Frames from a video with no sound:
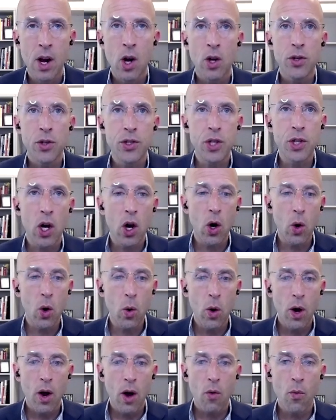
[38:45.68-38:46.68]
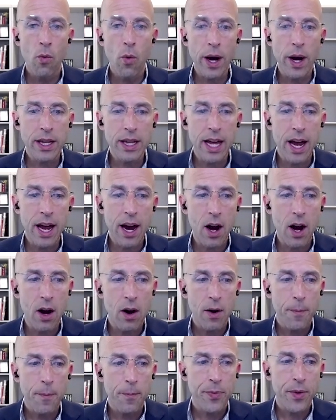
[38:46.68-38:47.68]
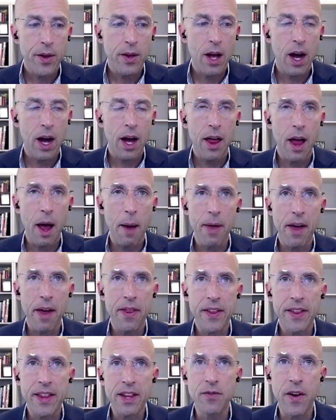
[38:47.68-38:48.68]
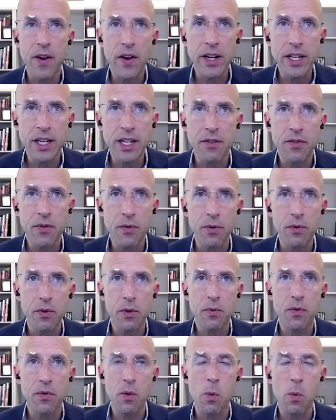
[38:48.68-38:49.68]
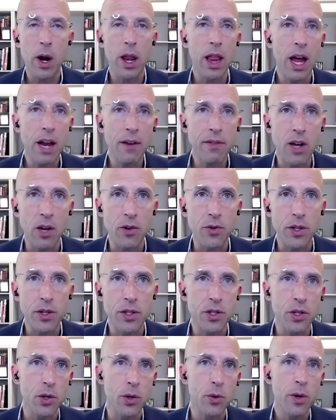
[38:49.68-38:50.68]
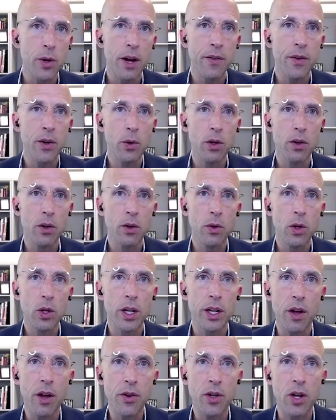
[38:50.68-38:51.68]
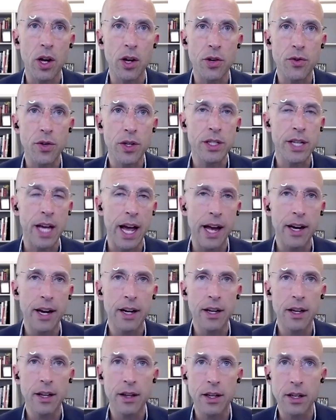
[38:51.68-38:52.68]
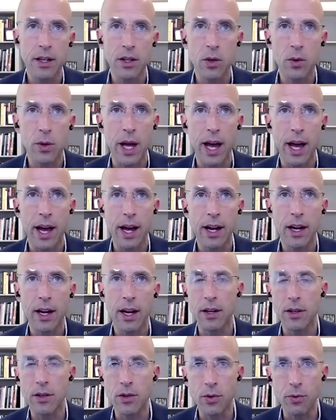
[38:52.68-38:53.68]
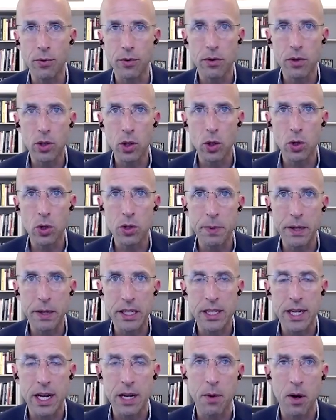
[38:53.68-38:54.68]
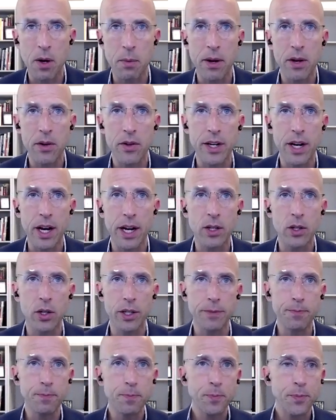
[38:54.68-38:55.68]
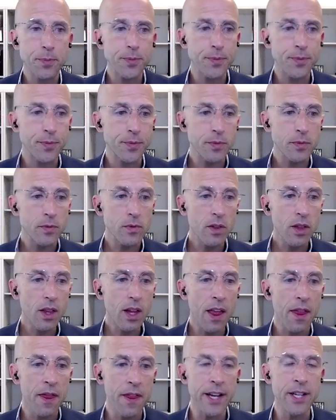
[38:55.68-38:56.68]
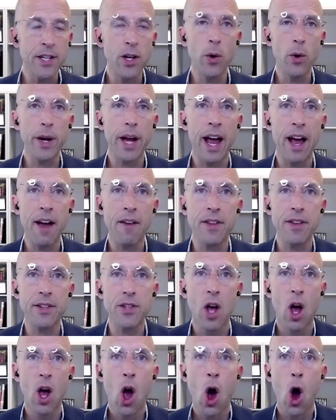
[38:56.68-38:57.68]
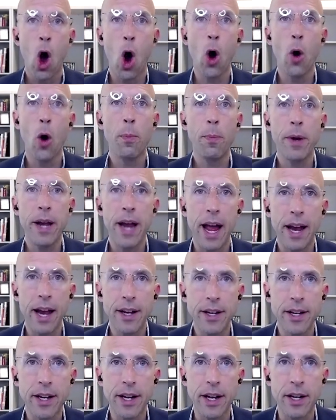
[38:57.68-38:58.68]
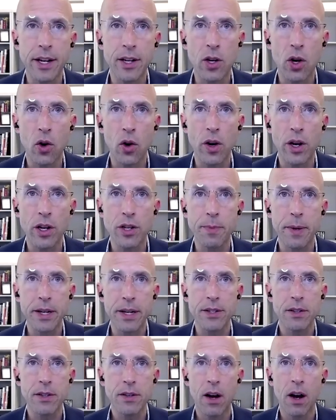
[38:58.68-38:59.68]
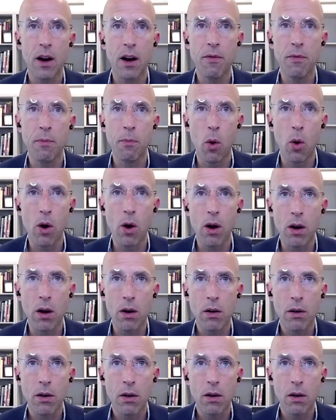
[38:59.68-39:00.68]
So right there, I think that's very different from what a lot of countries do. If you look at other countries, Canada, the UK, and you could speak to Denmark better than I could, they don't have this open-ended encouragement of more